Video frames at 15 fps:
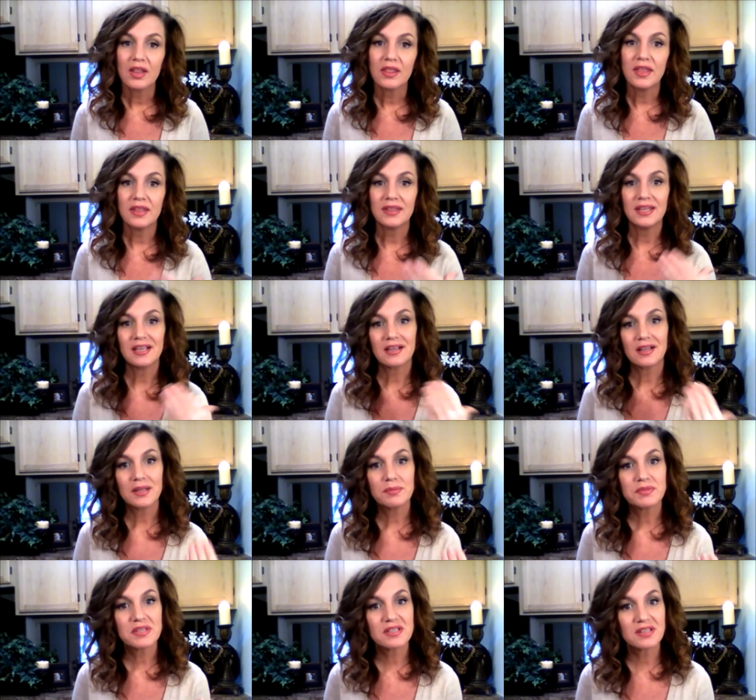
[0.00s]
then the
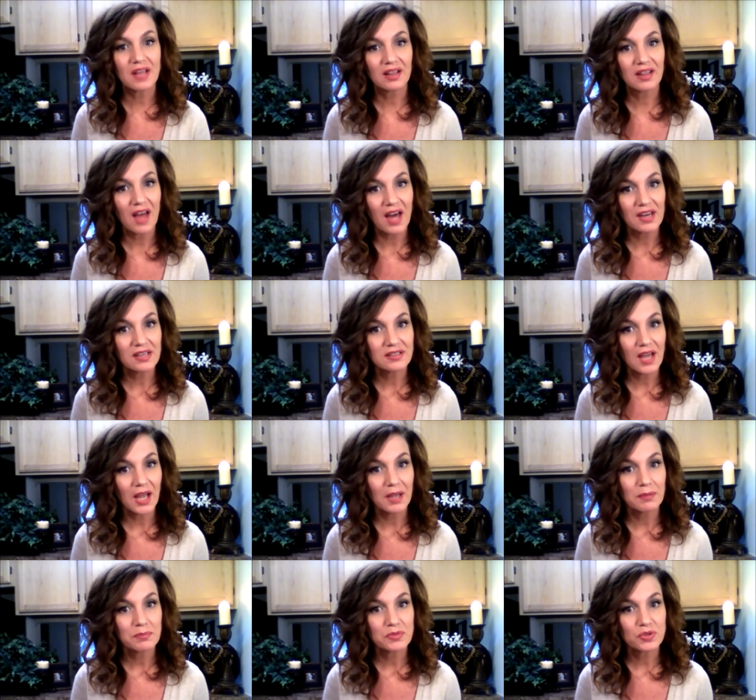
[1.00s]
eclipses a lot of
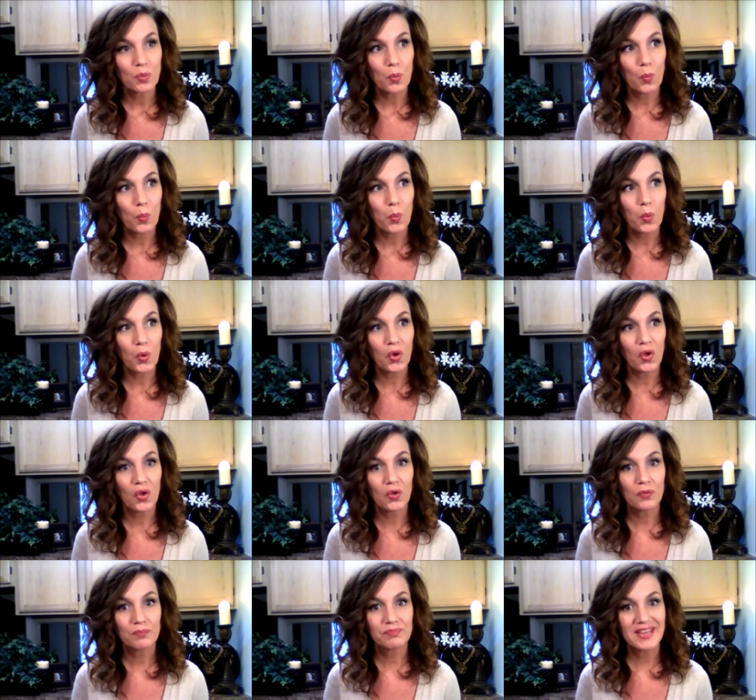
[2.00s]
times
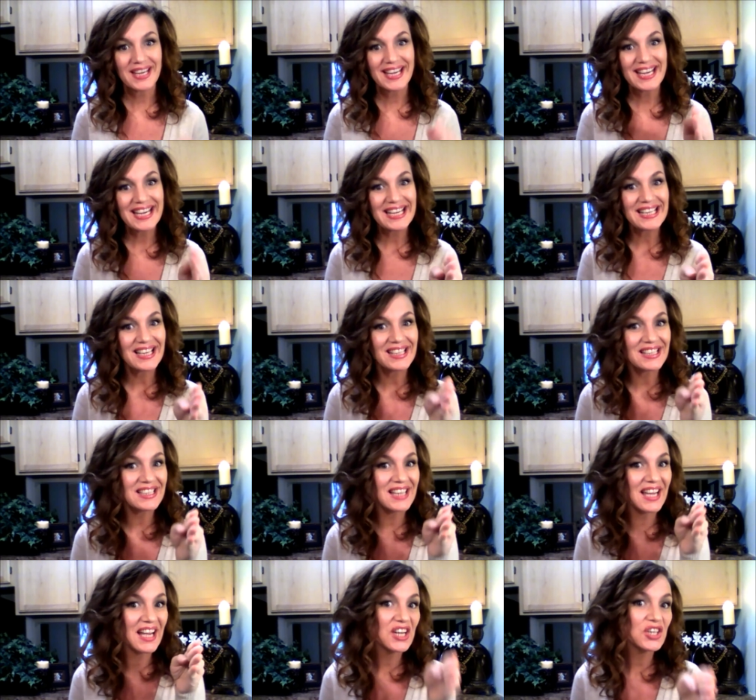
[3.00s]
will hit in
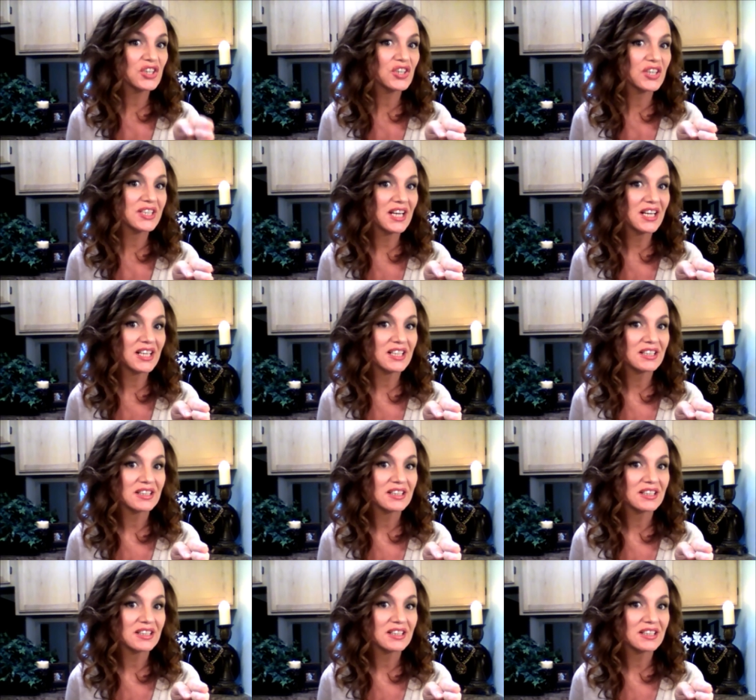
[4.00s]
an area.